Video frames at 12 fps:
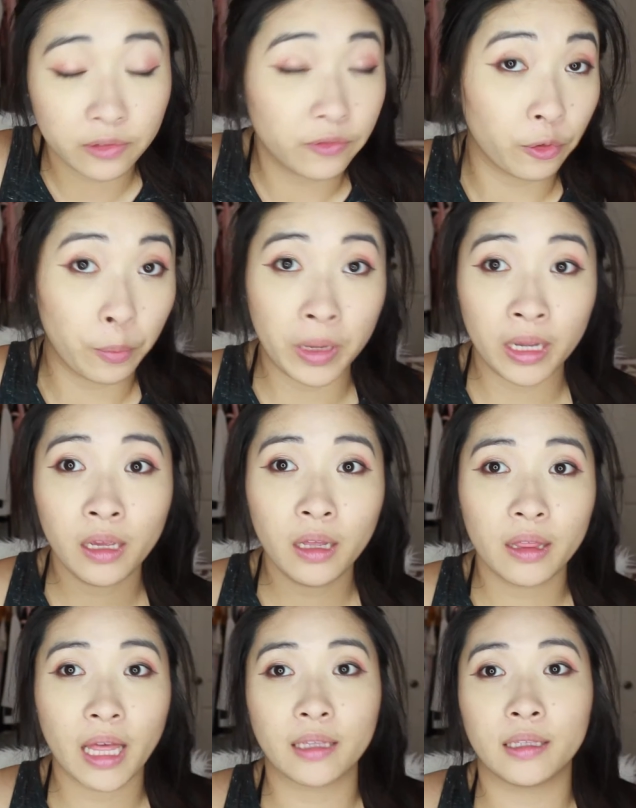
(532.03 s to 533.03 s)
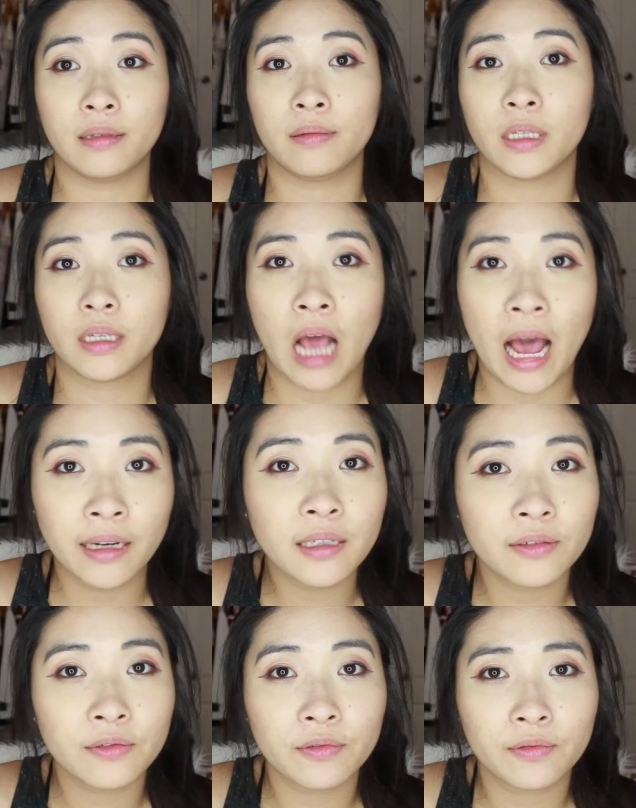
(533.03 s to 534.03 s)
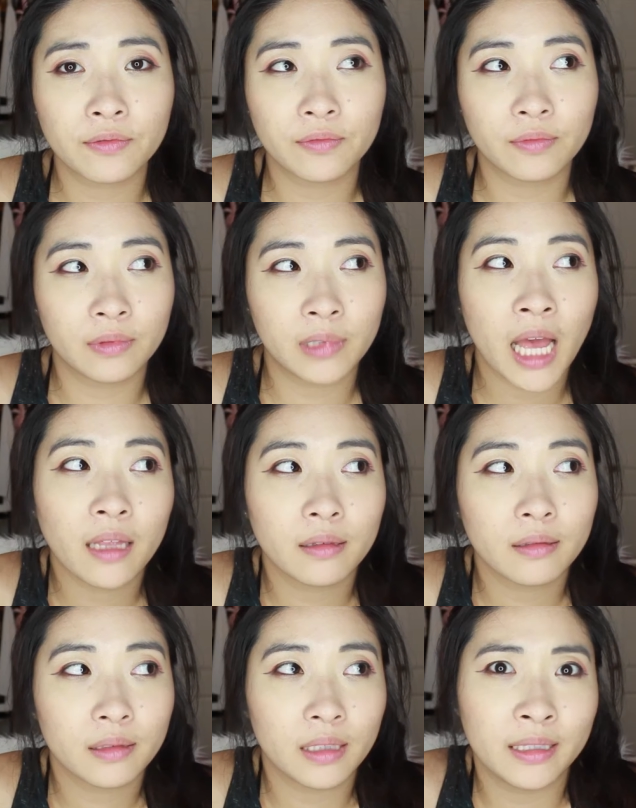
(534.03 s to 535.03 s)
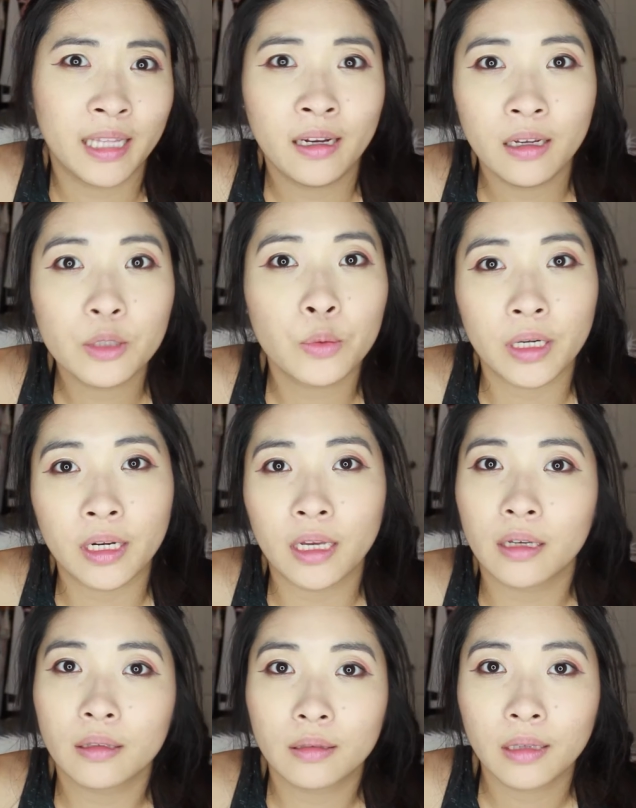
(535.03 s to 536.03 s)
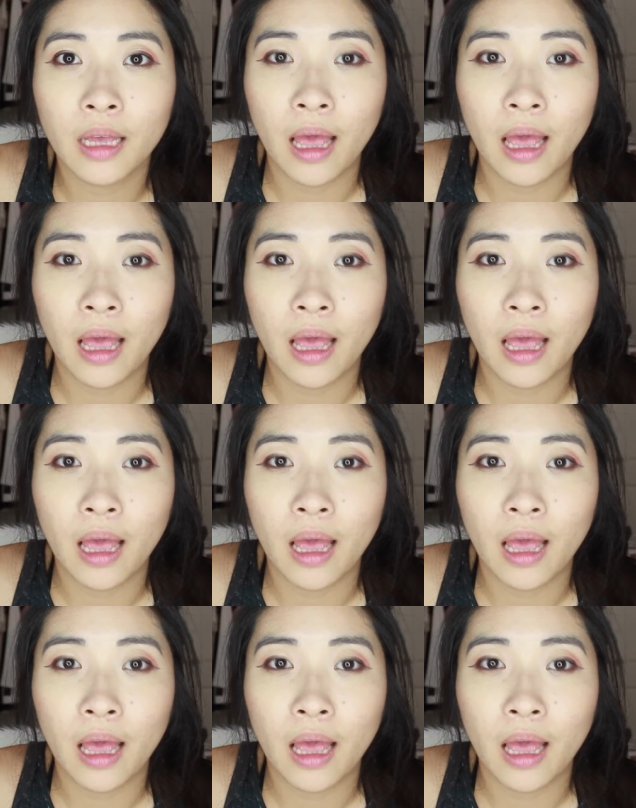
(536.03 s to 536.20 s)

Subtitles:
for me that's kind of that is what it is.